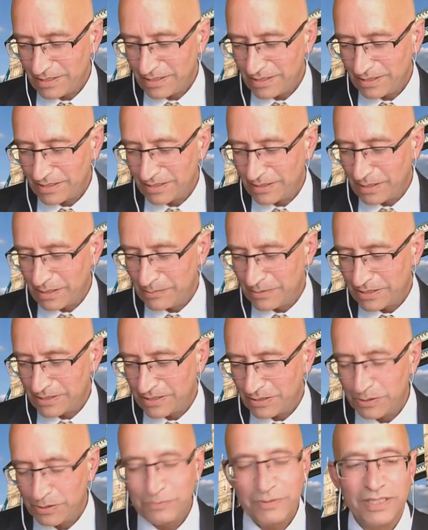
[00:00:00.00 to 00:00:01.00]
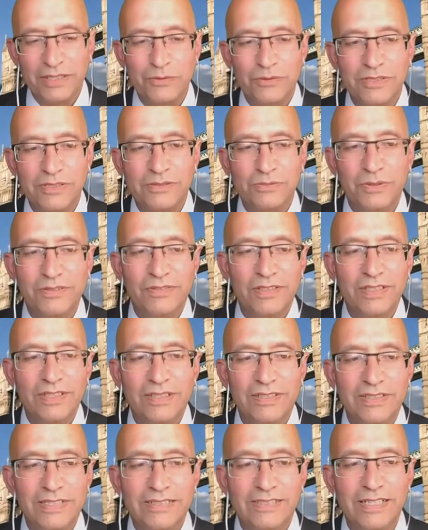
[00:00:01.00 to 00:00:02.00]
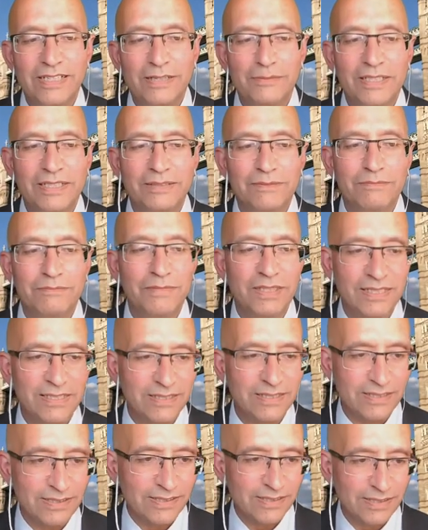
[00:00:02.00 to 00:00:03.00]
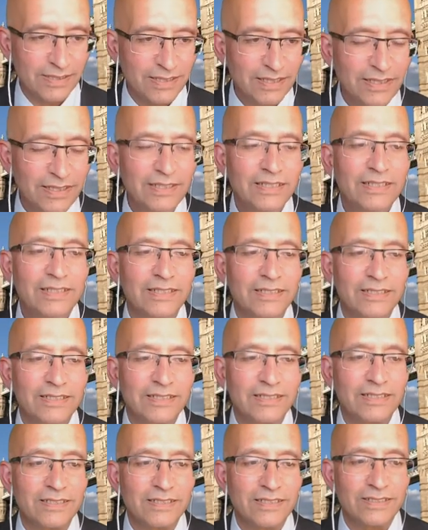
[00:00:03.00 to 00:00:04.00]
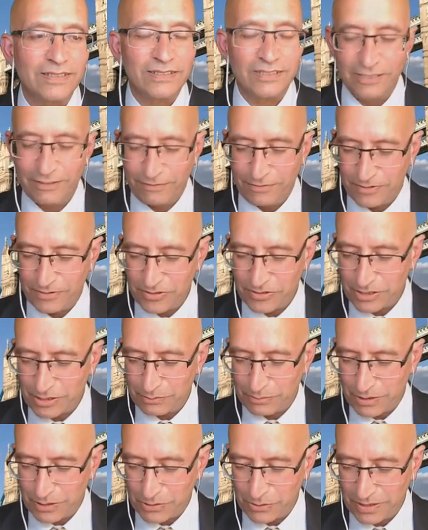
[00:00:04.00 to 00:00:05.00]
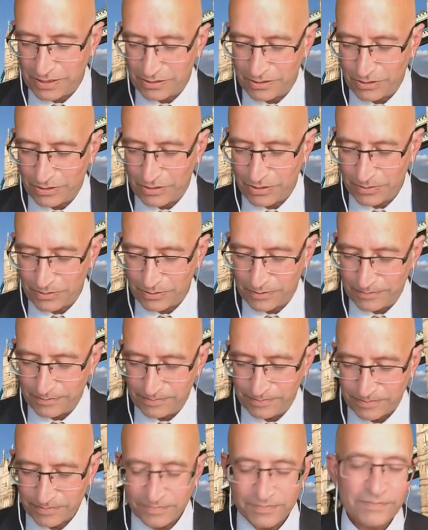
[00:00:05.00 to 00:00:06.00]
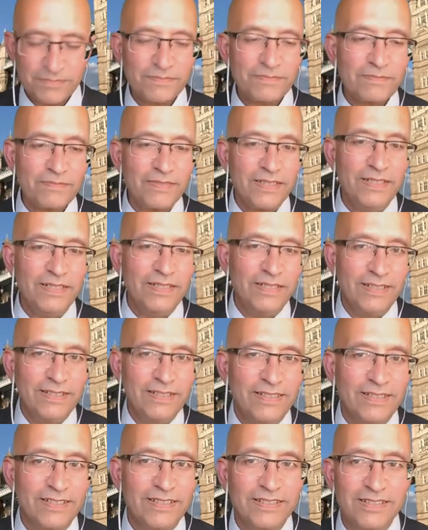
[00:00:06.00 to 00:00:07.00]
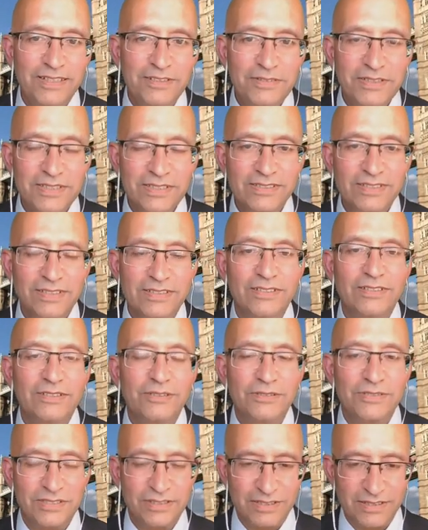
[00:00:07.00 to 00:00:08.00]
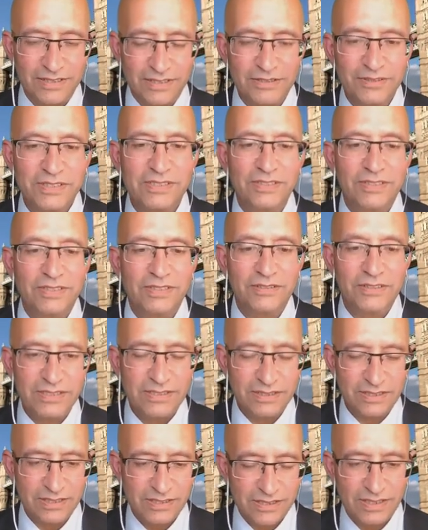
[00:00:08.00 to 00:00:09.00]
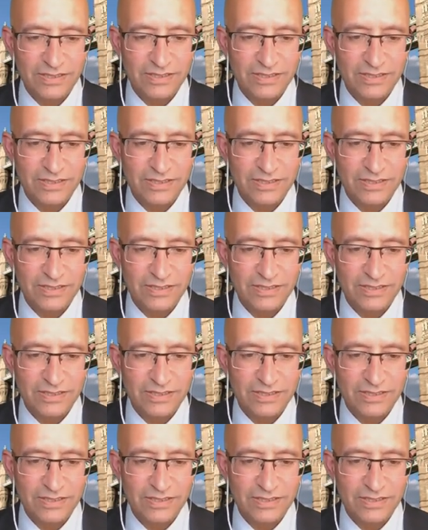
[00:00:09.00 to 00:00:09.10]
comment that you made was with regard to Islamic militancy and the differences between the two. There is an increasing sense